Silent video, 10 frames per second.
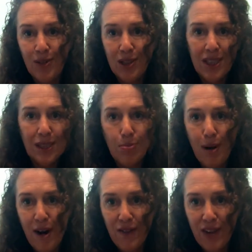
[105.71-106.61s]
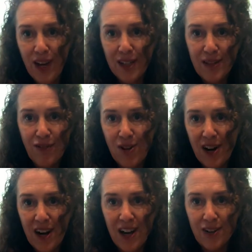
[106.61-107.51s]
which is perfect
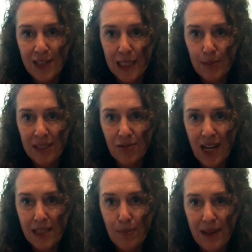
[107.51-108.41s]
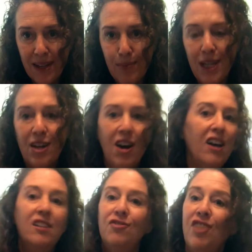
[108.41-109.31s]
for a Christmas recipe because